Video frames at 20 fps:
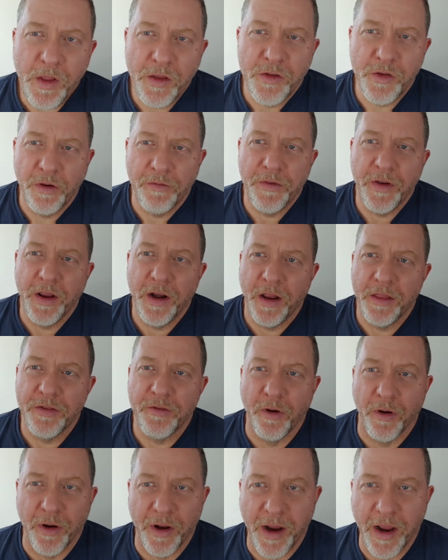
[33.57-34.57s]
So I figured I'd
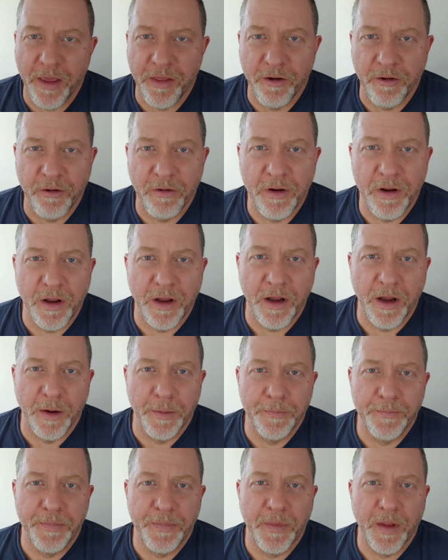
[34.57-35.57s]
throw together
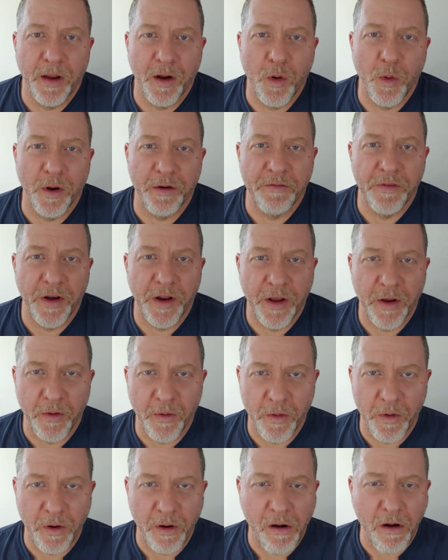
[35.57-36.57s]
a quick
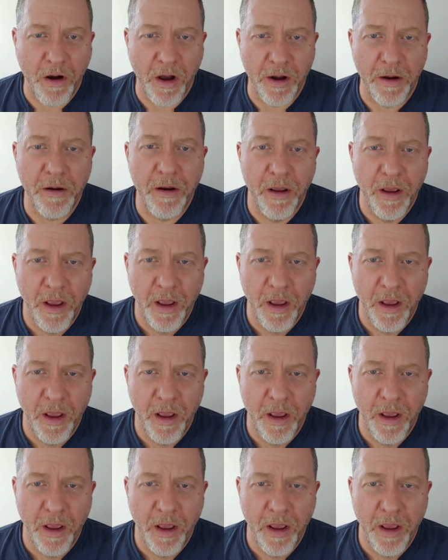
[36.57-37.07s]
video on